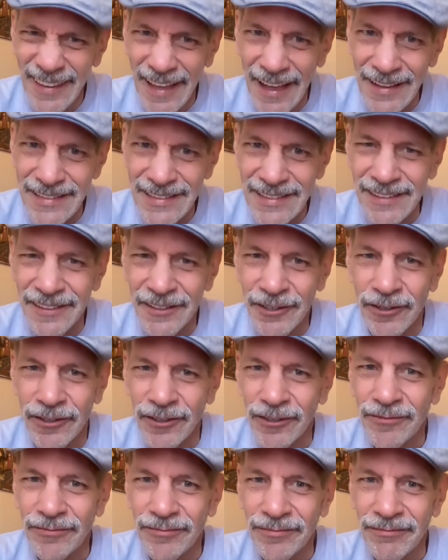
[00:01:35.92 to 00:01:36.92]
that's the
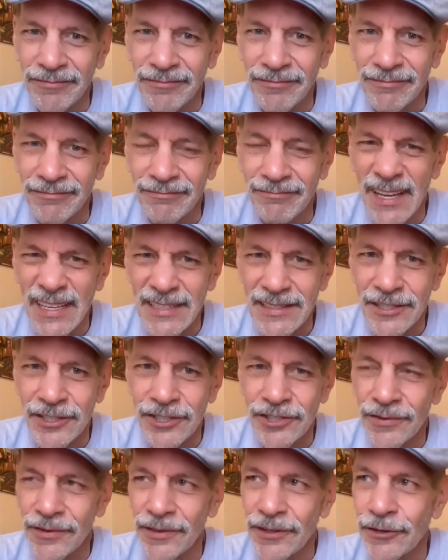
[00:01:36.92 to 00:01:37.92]
little
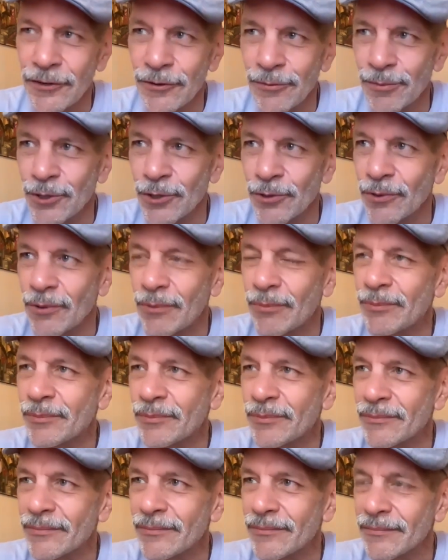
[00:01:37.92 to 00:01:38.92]
message for the new moon.
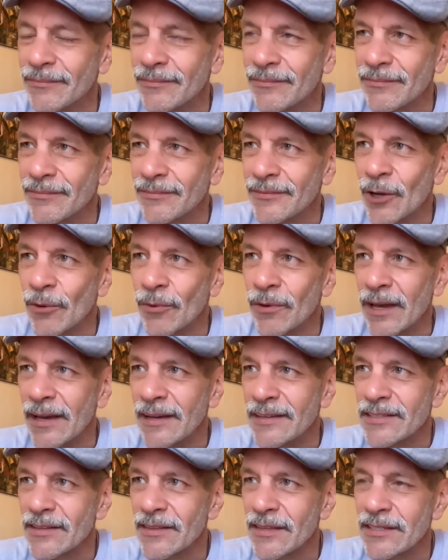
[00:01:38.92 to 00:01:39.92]

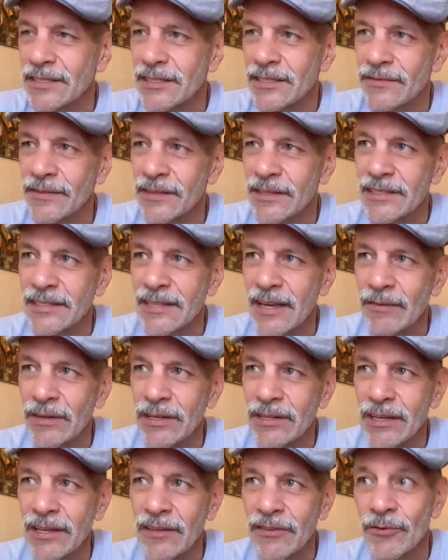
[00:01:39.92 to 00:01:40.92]
Okay, so this is for the
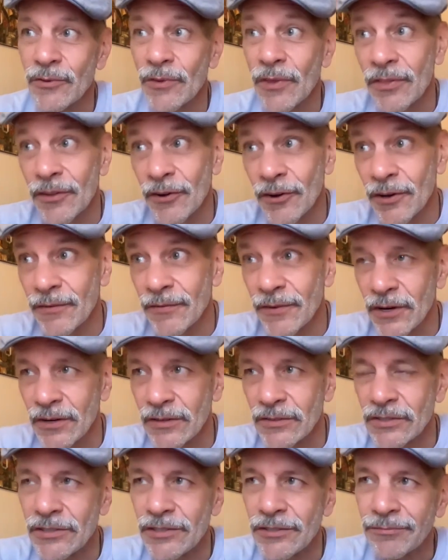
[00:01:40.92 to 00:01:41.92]
17th through the
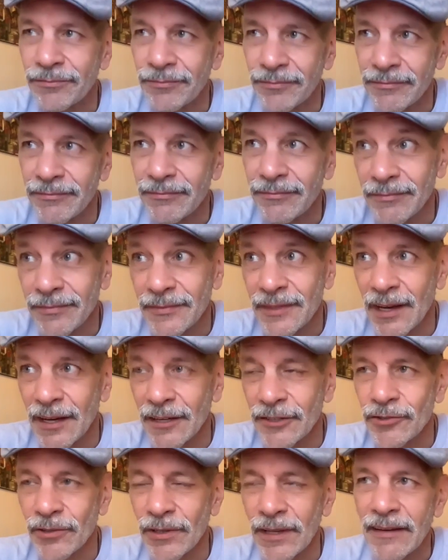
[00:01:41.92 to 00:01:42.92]
31st,
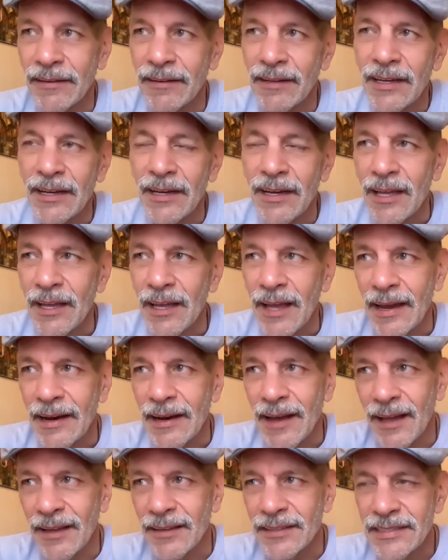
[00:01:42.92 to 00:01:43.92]
actually.
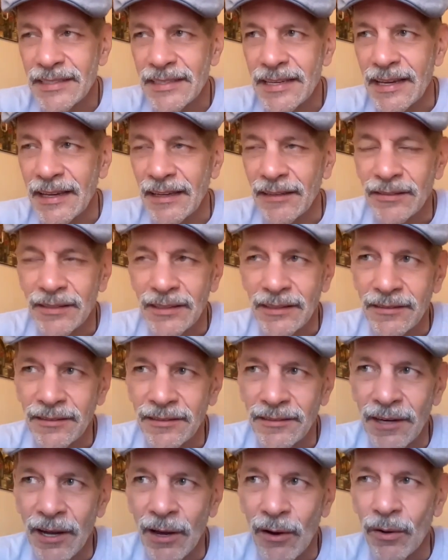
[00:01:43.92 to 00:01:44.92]
And I'll see
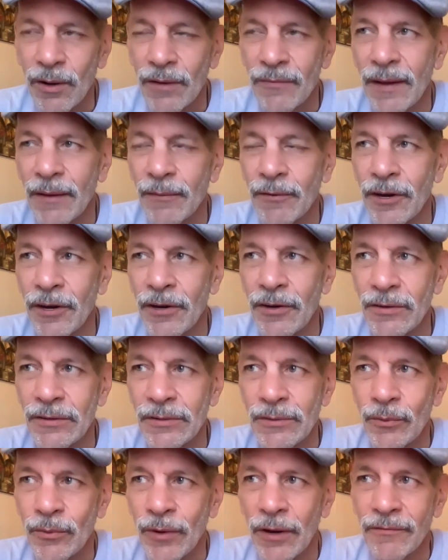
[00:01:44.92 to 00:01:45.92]
if I'm going to
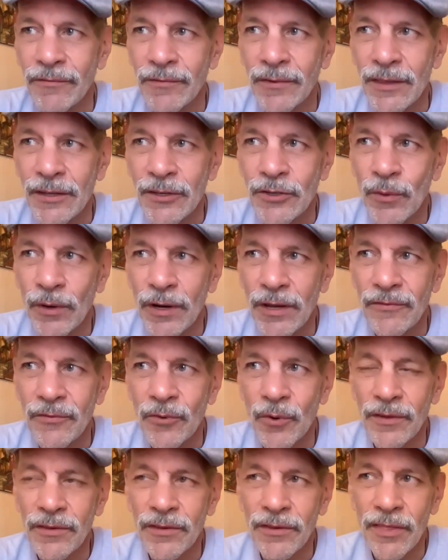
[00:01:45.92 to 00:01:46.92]
do one from the
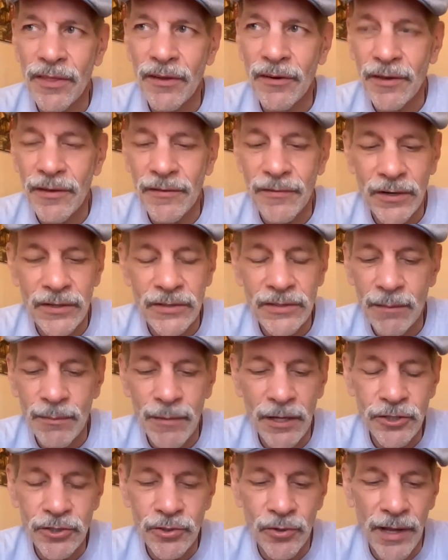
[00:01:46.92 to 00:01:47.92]
24th to the 31st. I'm
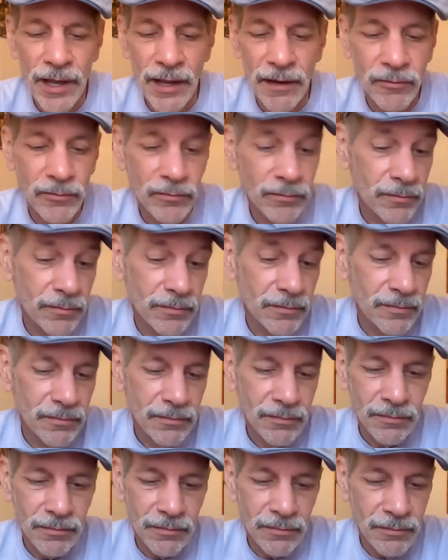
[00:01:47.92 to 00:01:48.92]
not sure yet.
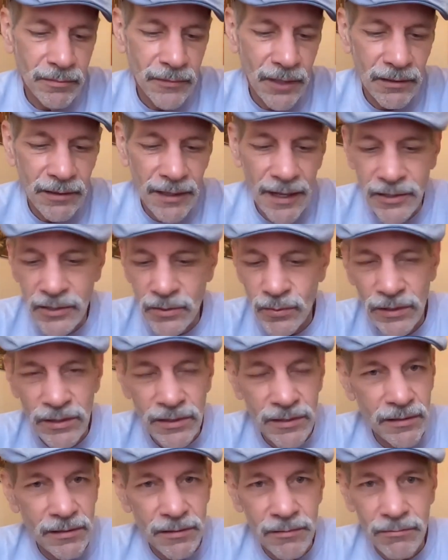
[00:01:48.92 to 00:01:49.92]
Like that's what